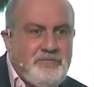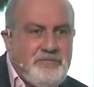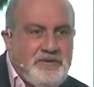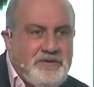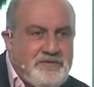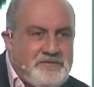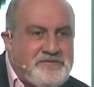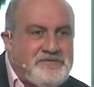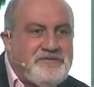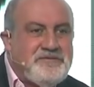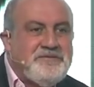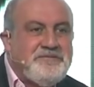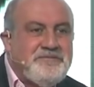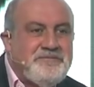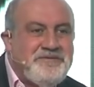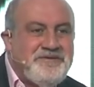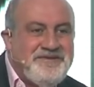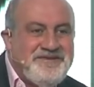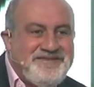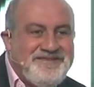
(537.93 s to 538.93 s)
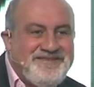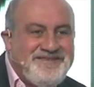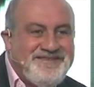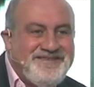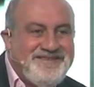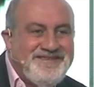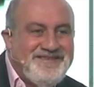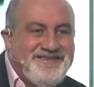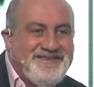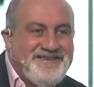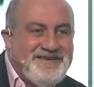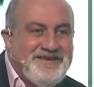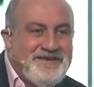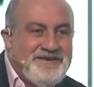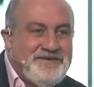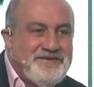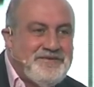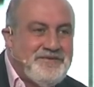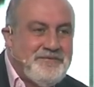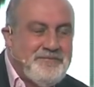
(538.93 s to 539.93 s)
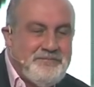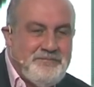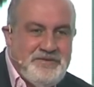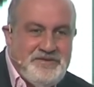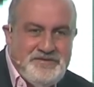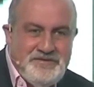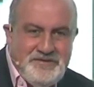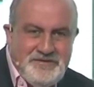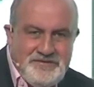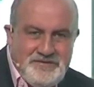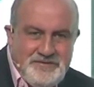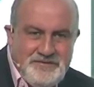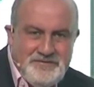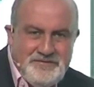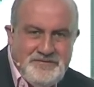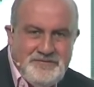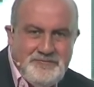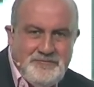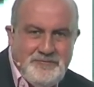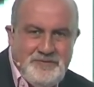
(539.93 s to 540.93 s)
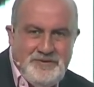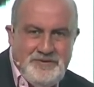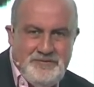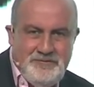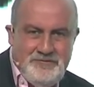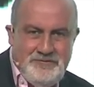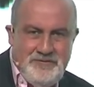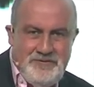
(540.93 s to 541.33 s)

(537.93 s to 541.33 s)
peers. So businesses where you're